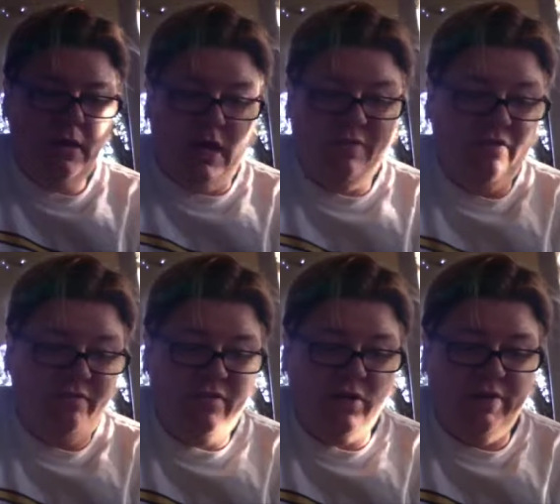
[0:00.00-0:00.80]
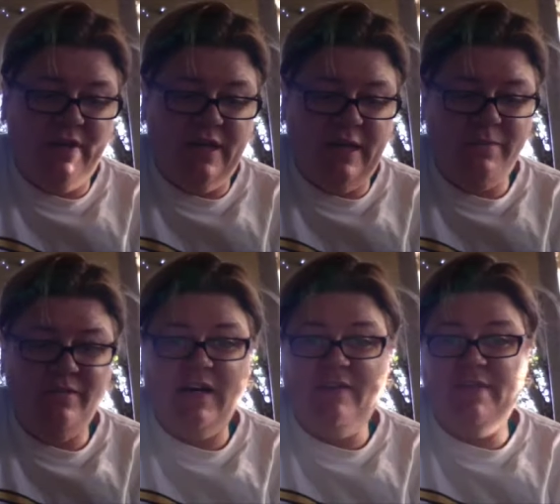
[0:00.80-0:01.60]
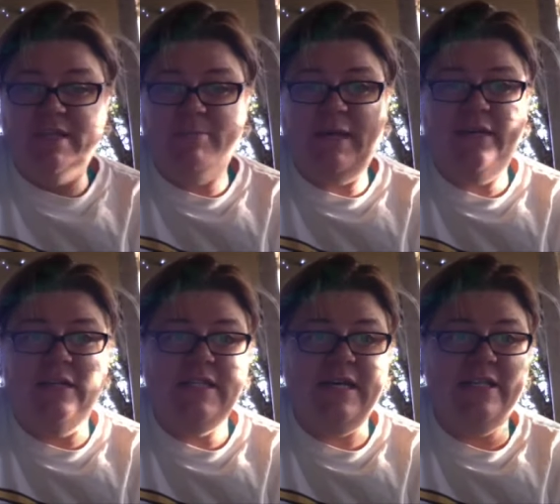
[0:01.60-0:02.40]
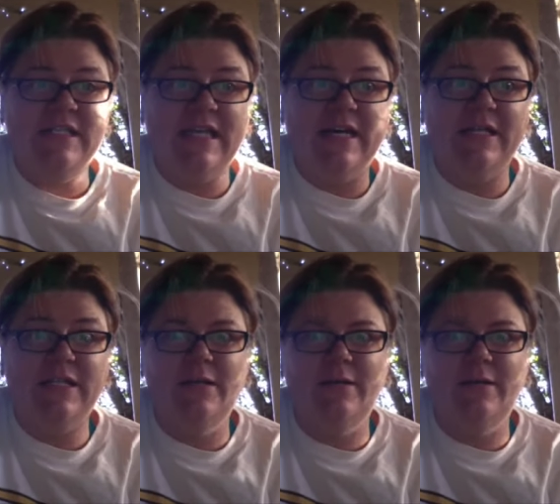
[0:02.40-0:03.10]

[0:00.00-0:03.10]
I've even forgotten the names of half these patterns. How's that?